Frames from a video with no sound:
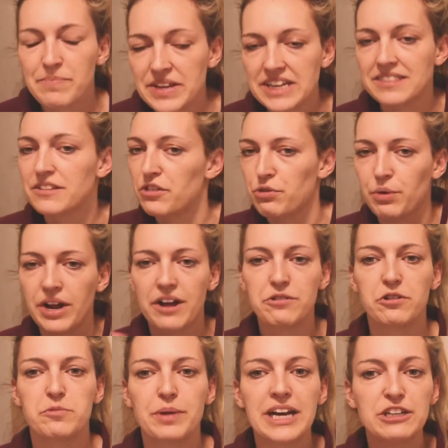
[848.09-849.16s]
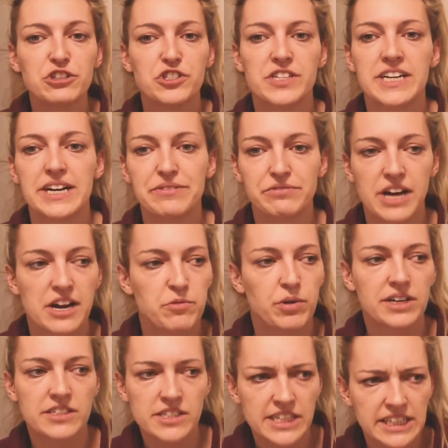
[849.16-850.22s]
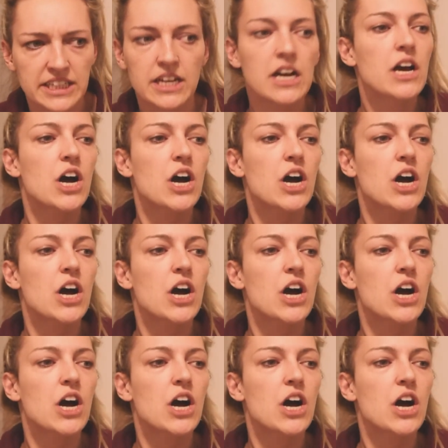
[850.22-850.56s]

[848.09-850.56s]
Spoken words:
in the 300 pages that I've read where it's like,